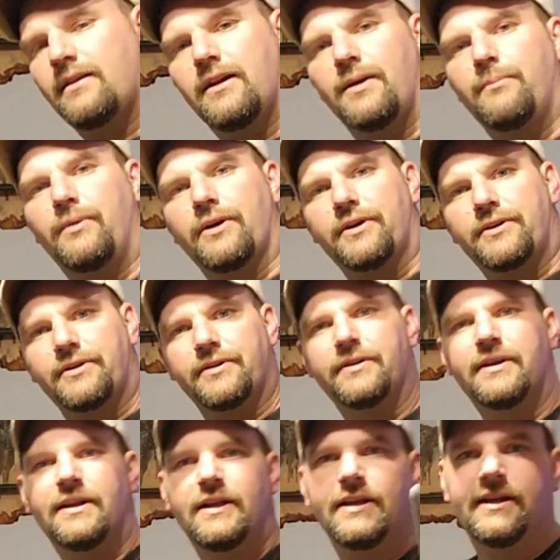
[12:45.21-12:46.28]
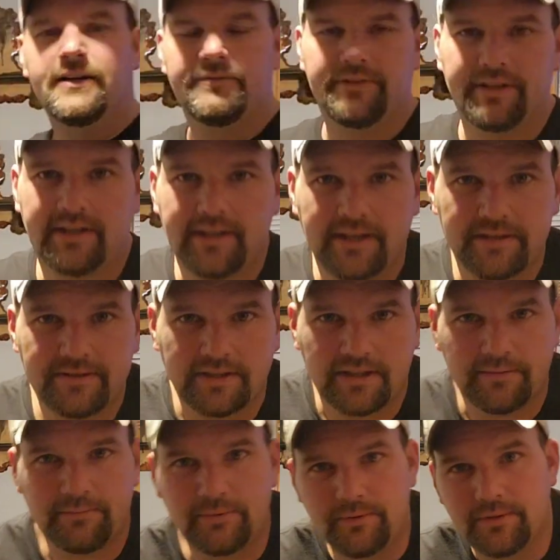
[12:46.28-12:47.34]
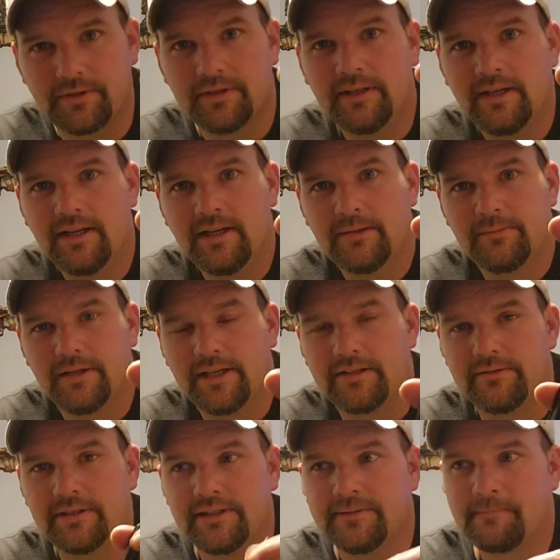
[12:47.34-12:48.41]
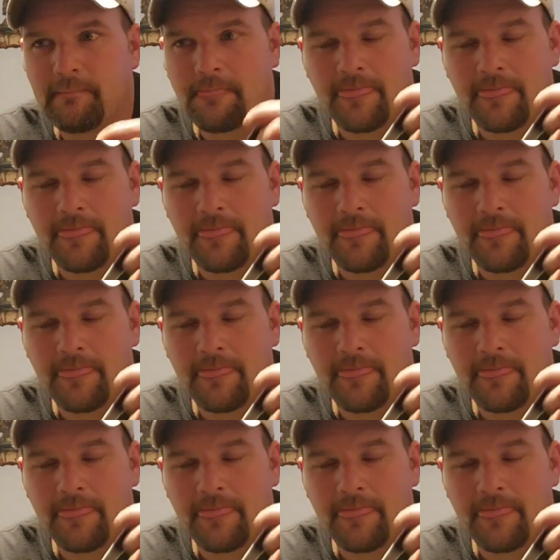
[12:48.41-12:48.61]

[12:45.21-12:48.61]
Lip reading: a marker for your kids to get bored, play with.